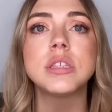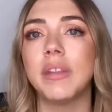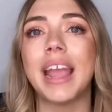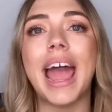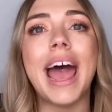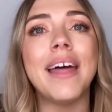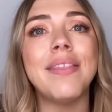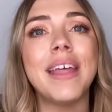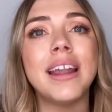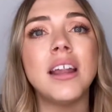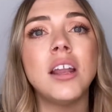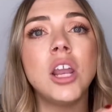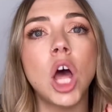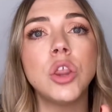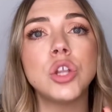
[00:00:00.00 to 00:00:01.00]
and then
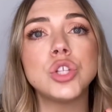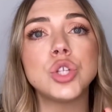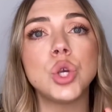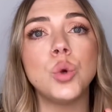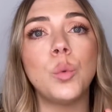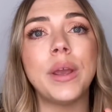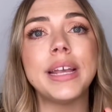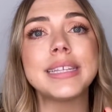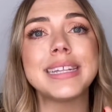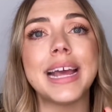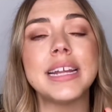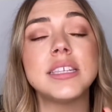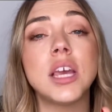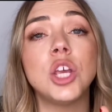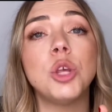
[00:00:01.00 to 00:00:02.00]
another 2 weeks later,
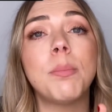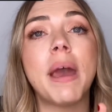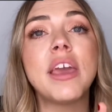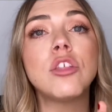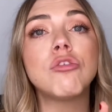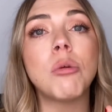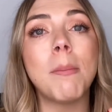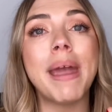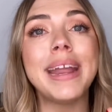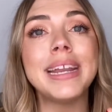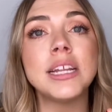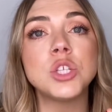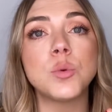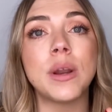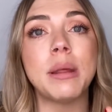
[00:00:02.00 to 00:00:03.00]
you pay the remaining
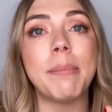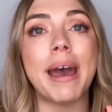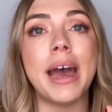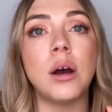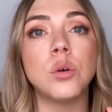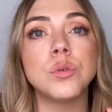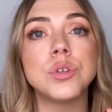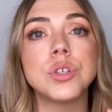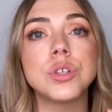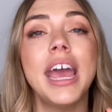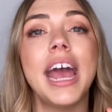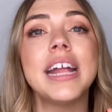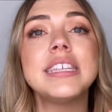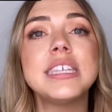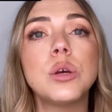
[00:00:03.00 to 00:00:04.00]
£20
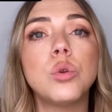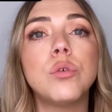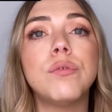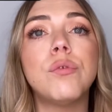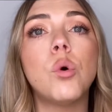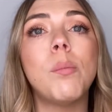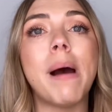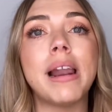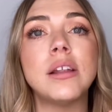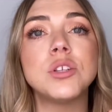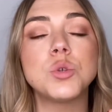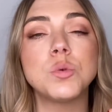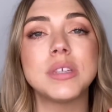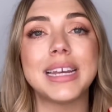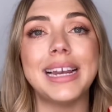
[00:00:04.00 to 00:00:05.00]
until the full balance was
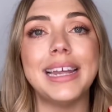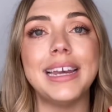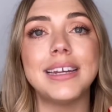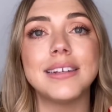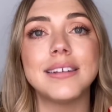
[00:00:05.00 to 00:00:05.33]
cleared.